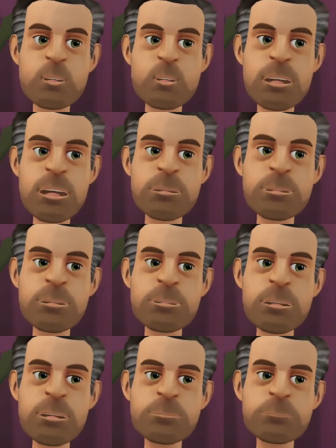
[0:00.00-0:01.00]
privilege
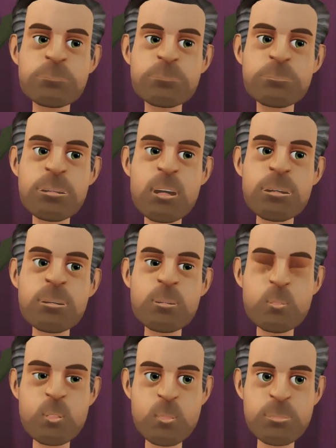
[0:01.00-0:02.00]

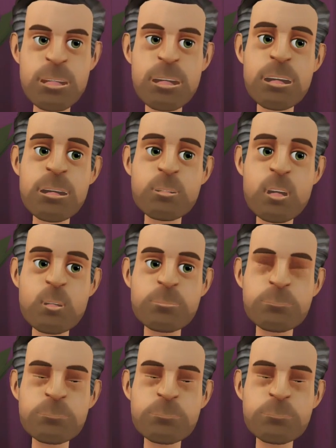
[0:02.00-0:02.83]
and dominance.